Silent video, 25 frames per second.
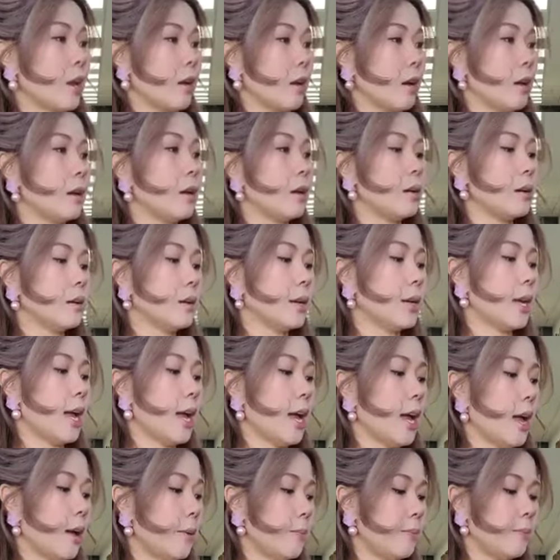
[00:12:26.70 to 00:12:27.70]
care,
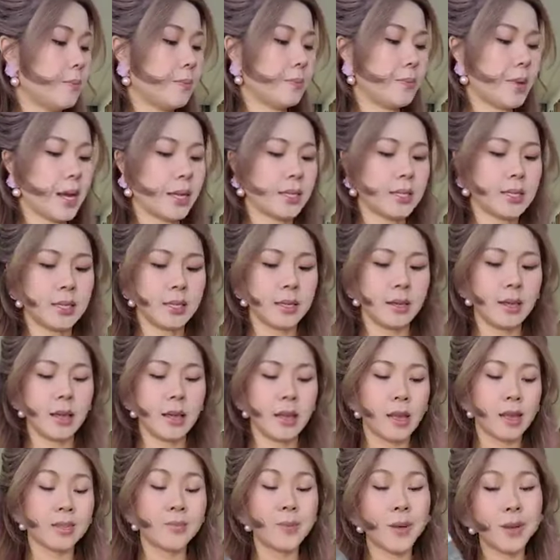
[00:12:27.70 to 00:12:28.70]
um, but
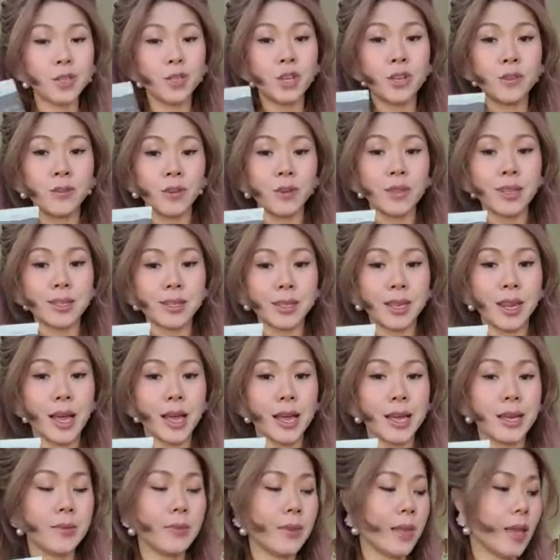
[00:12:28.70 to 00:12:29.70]
especially for this
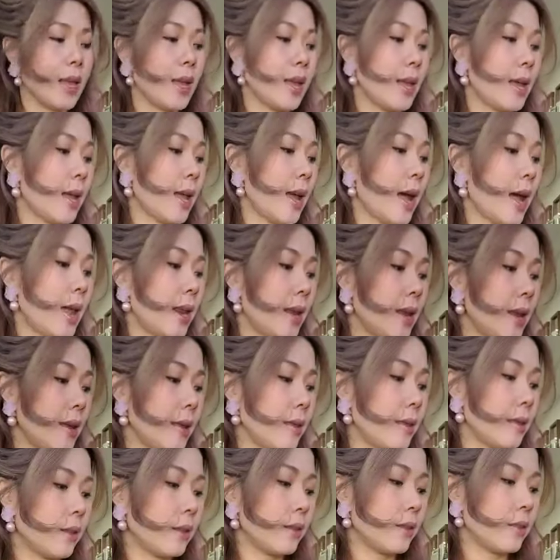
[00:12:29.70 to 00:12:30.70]
line, I
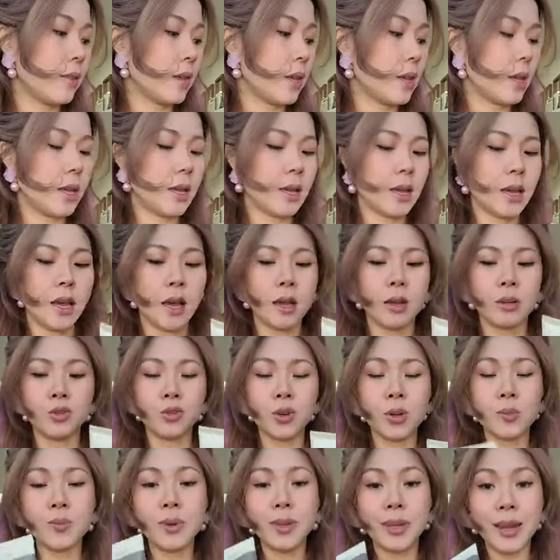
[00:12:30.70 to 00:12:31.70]
like the uh,
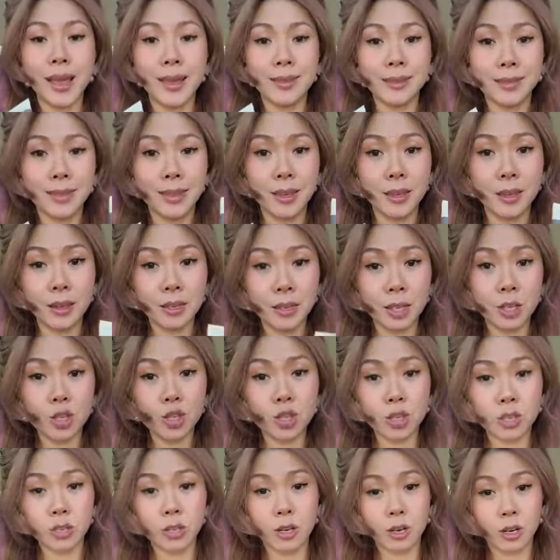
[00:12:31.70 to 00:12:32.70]
treatment and the
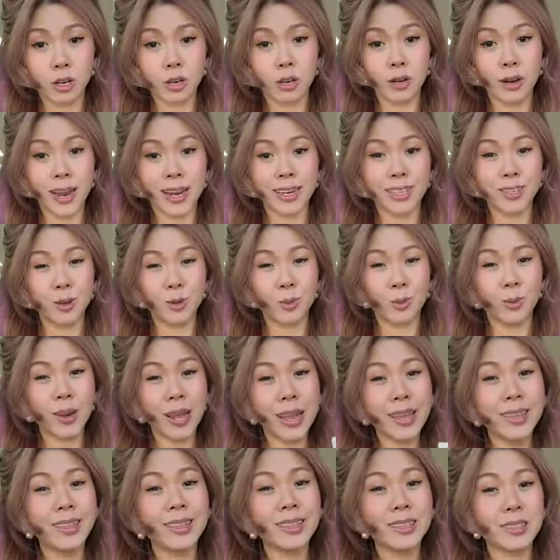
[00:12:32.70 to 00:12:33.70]
conditioner. I don't
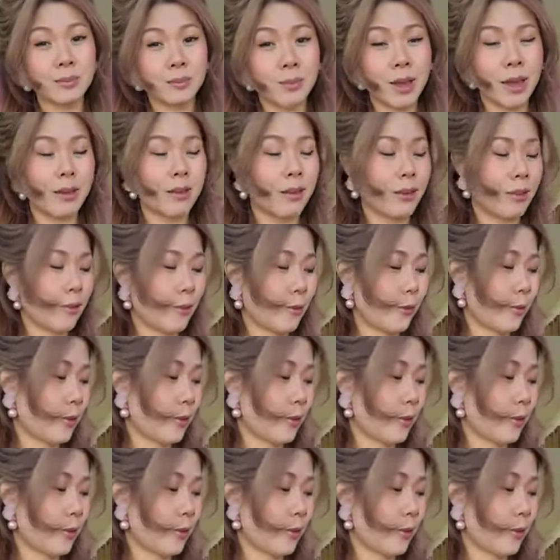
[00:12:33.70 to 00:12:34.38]
like the smell of